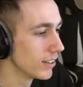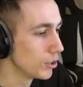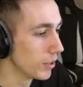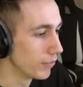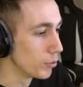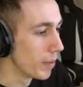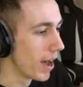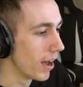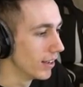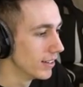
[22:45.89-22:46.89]
You Simon, want it full
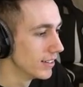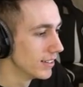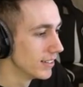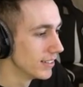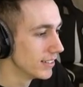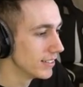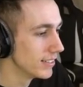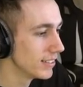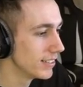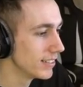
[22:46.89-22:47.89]
power? Simon, yeah. you got to do
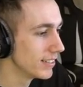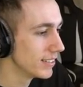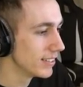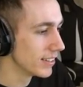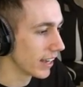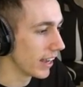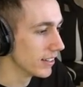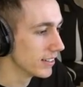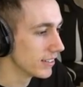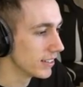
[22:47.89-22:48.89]
another one. Like, okay.
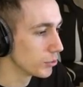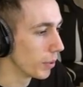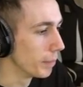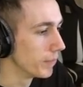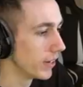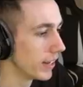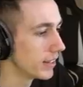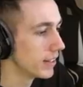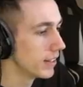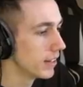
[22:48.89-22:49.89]
yeah, so this one. Know, ready?